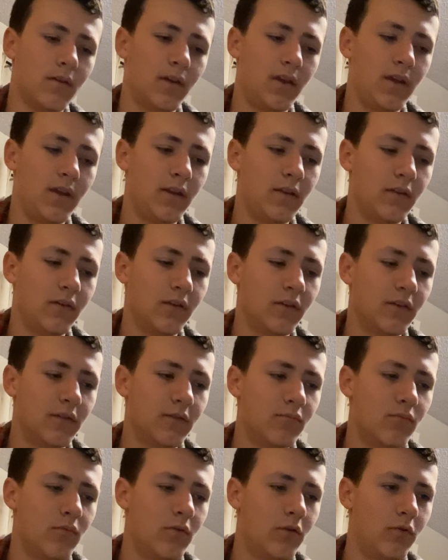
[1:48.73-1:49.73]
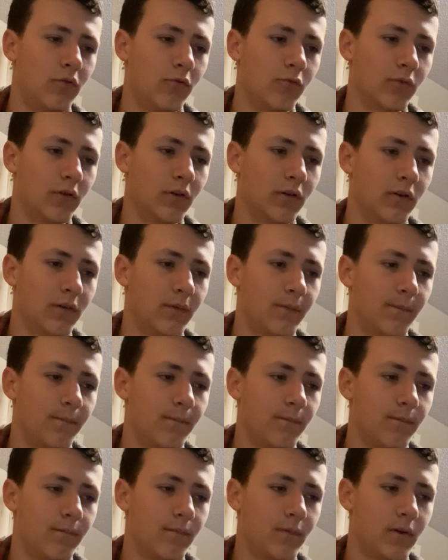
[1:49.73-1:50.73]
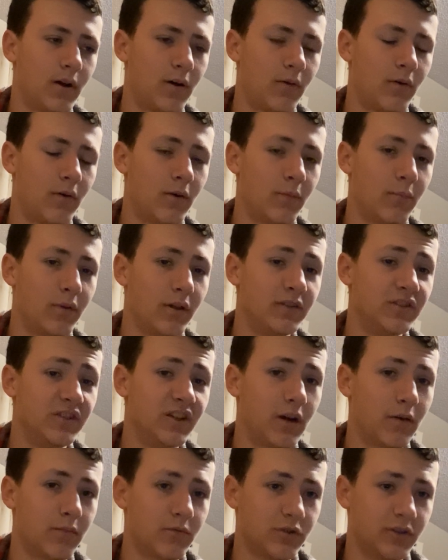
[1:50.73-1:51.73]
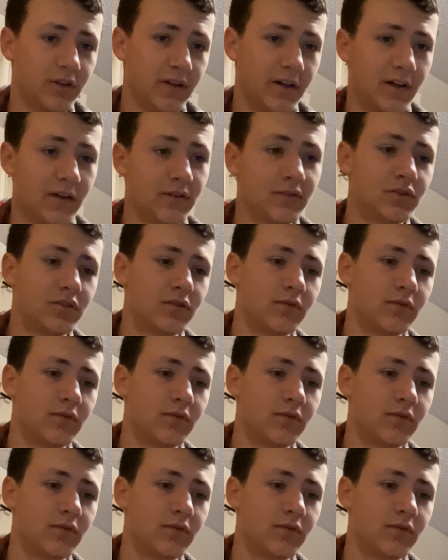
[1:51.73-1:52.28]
into this mode where I want to play Geometry Dash.